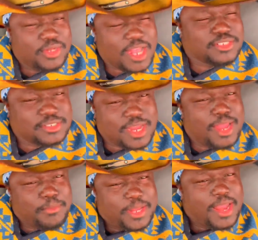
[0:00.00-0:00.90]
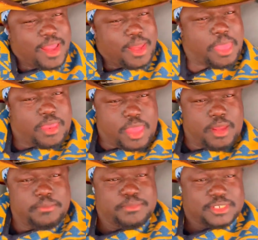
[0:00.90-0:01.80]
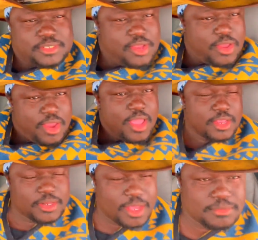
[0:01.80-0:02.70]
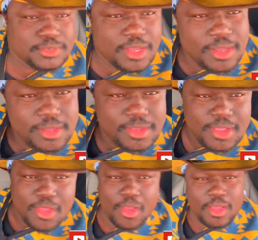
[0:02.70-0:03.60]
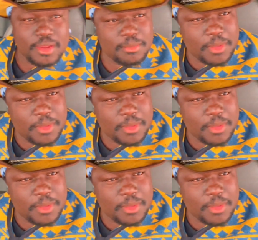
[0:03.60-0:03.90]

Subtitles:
that's trying to put that little, you know what I'm saying? All right,